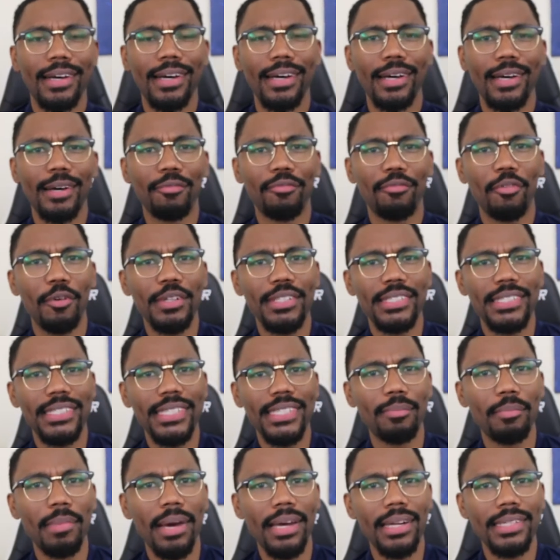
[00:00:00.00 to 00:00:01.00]
for a
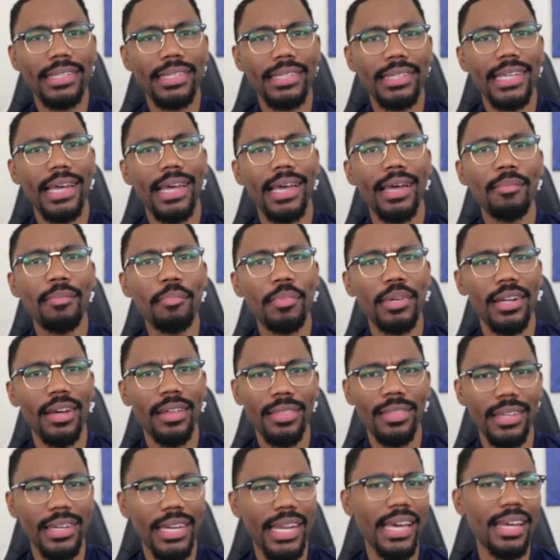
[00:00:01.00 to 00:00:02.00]
set amount of time. But
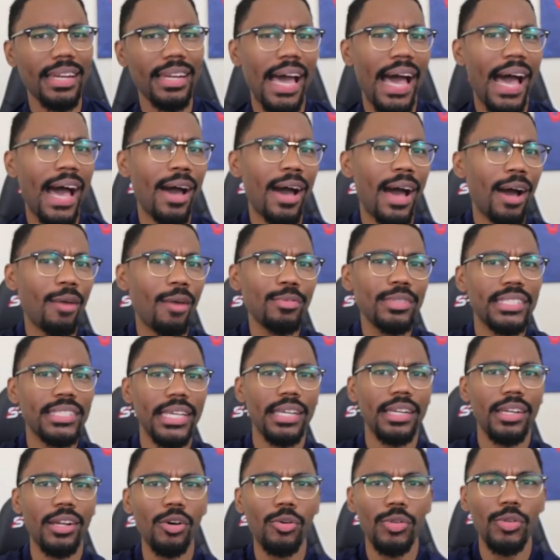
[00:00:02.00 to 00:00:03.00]
other than that, I would say
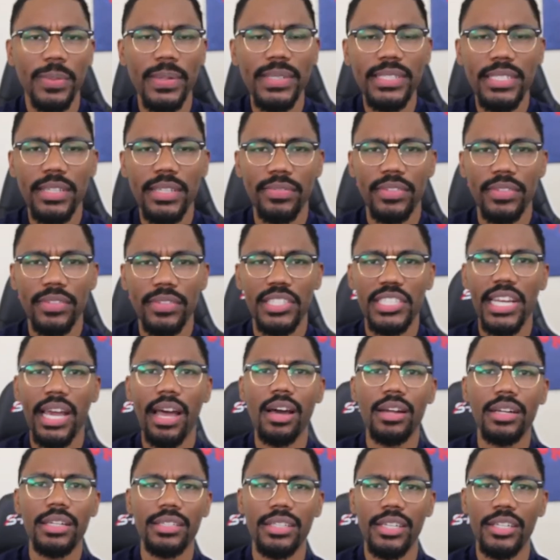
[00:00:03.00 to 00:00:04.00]
no, especially if the
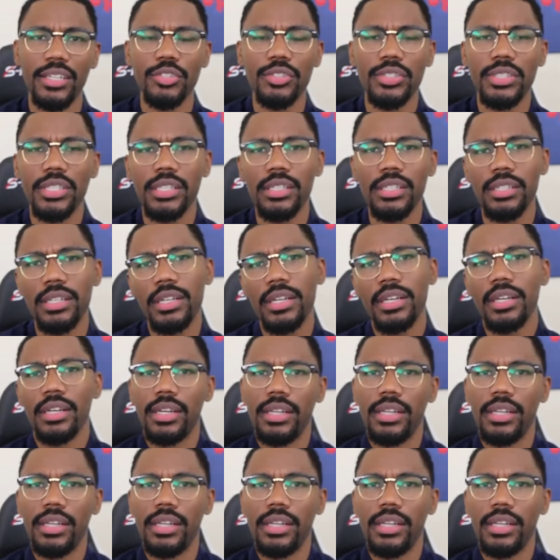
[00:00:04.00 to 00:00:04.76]
child is interested and